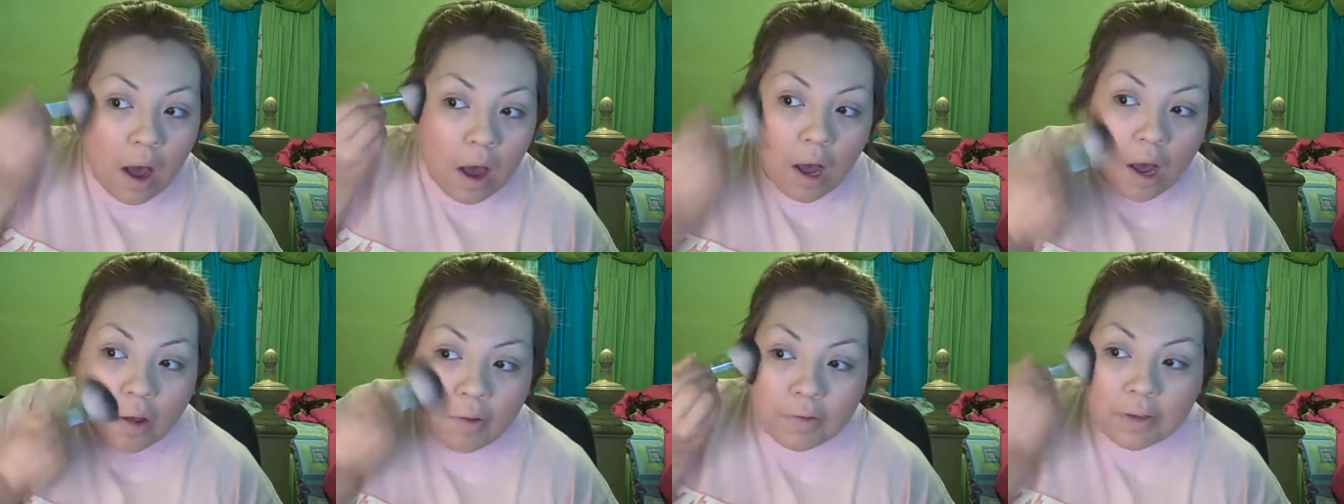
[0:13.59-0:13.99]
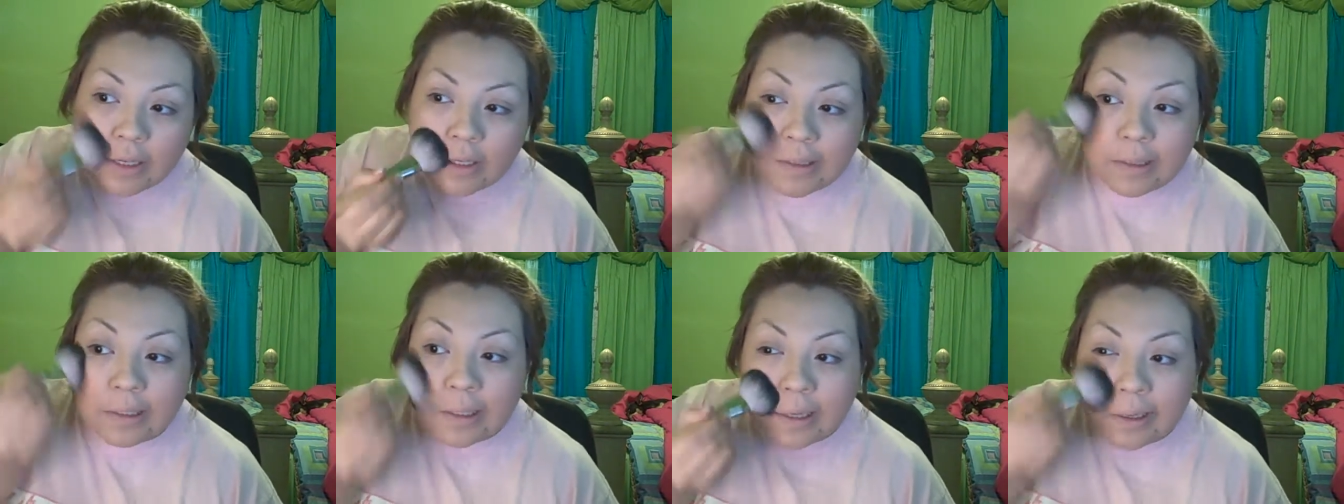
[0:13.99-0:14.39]

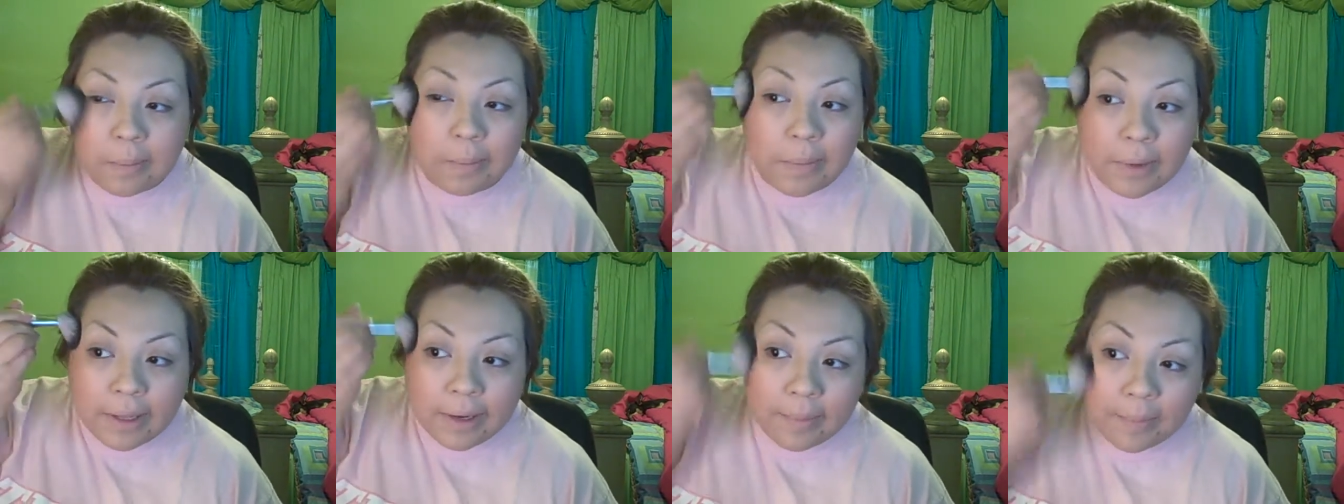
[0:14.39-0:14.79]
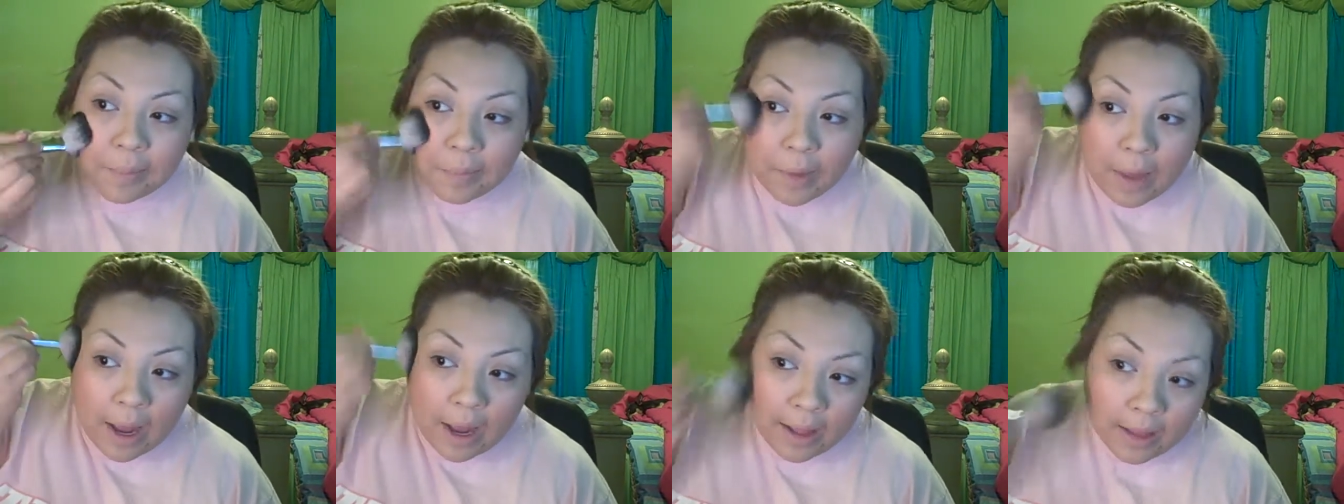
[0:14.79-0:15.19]
obviously, but
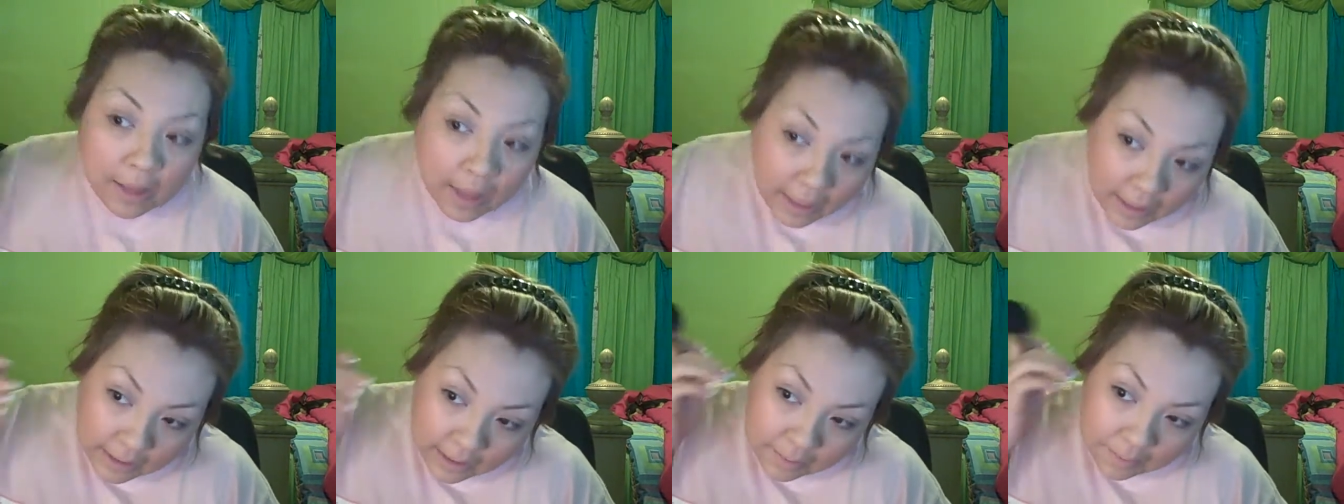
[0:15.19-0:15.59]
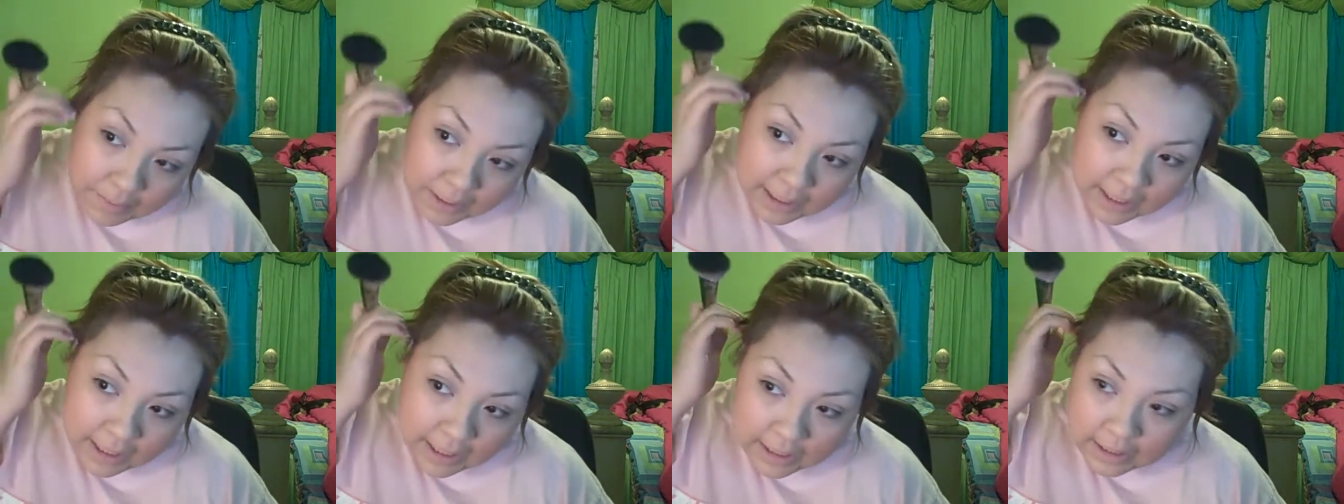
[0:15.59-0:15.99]
I like it
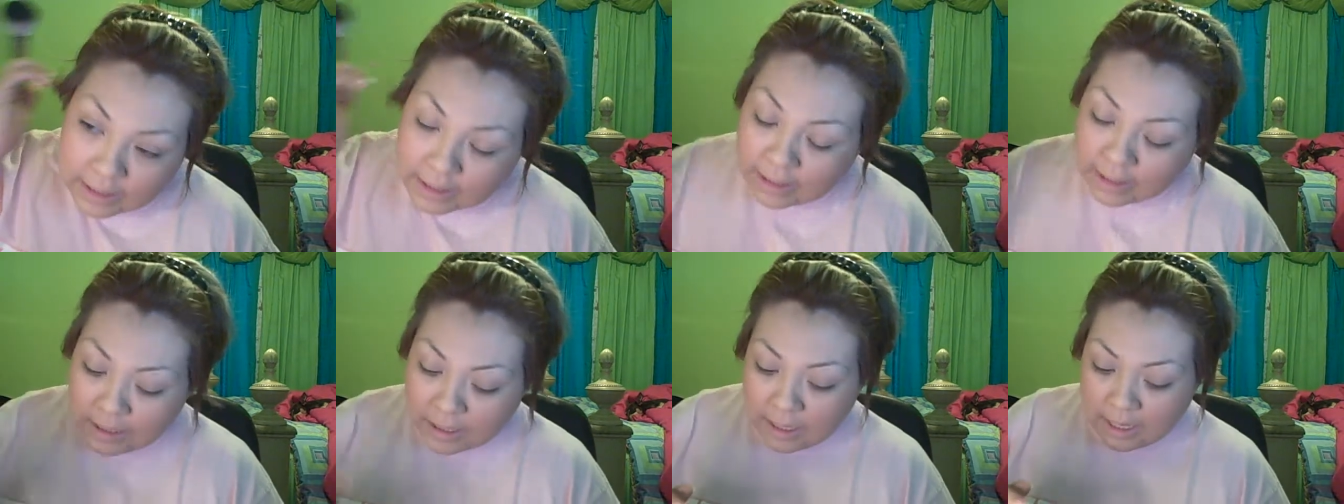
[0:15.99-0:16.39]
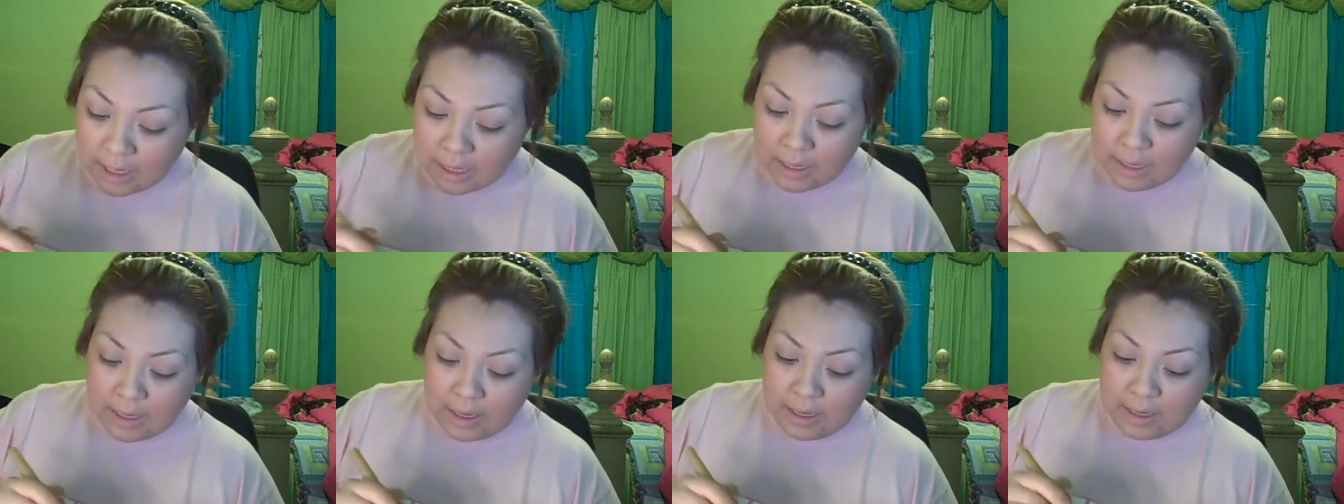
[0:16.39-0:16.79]
because
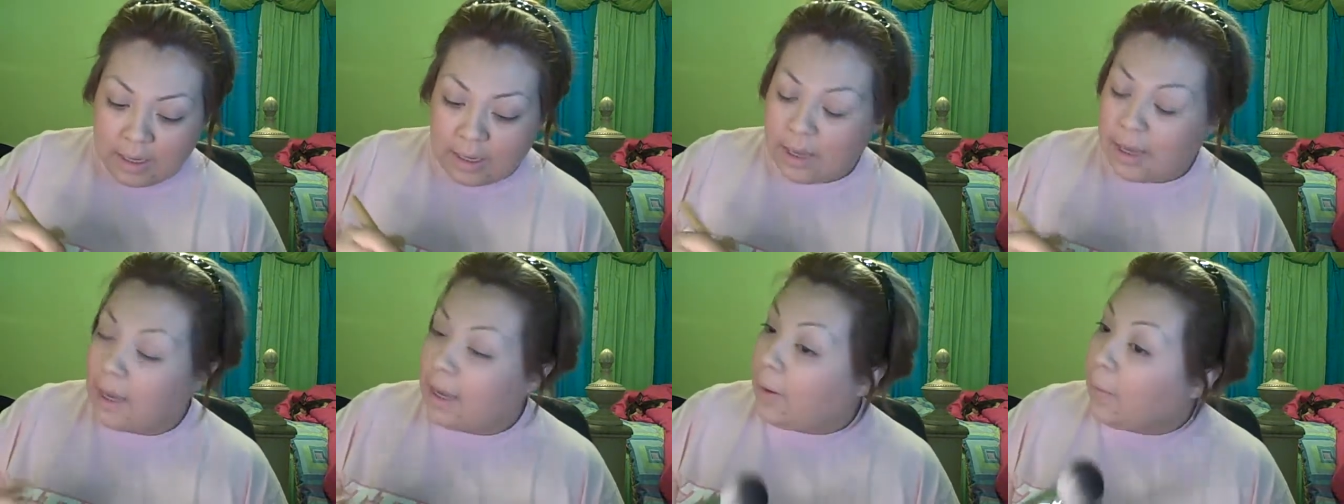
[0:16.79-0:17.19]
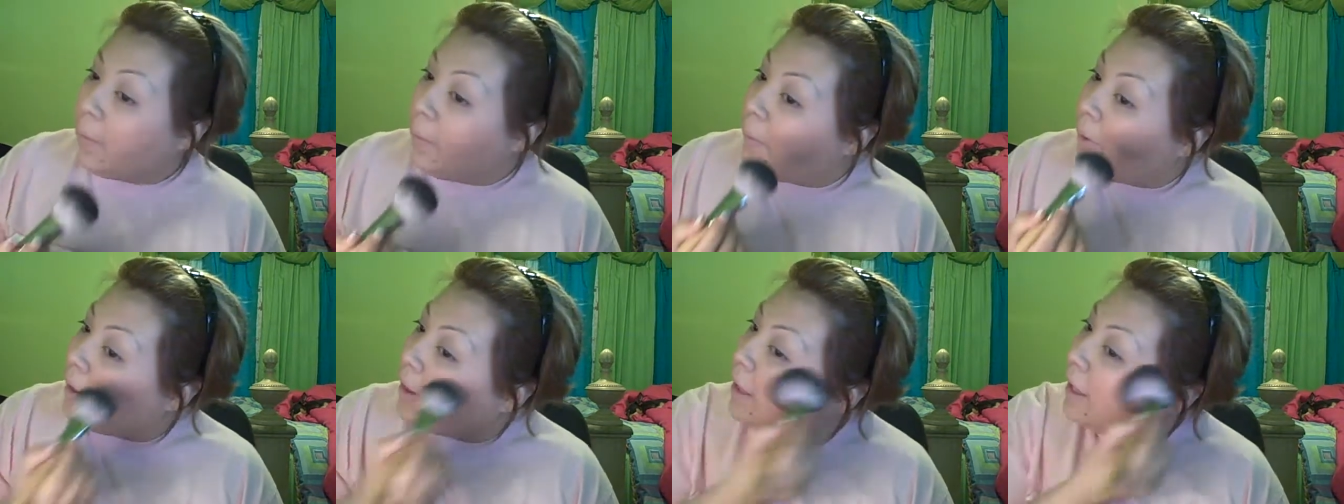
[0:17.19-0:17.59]
it
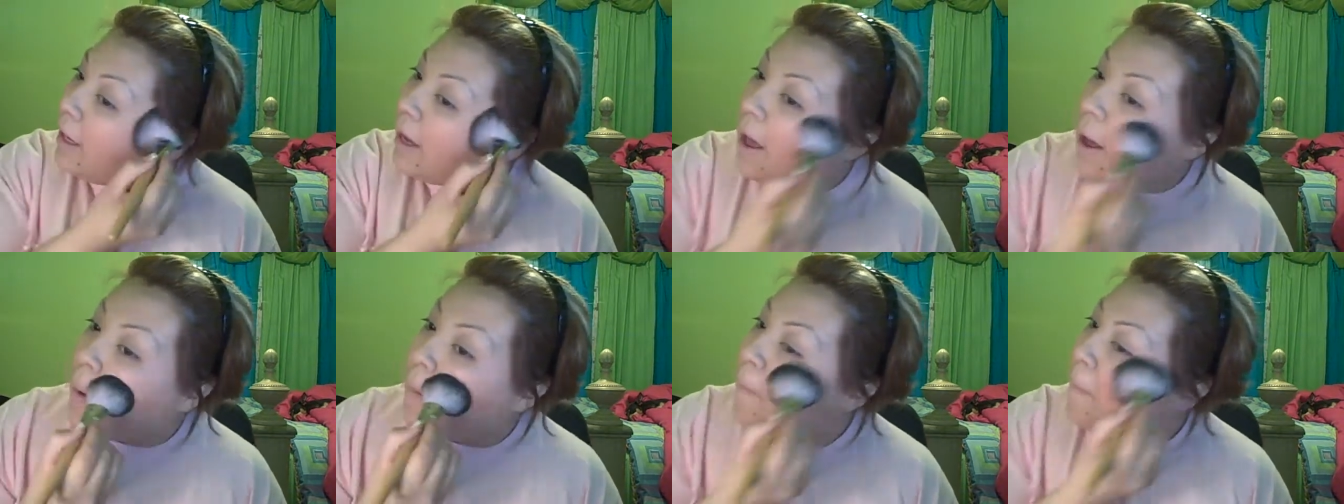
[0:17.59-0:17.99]
really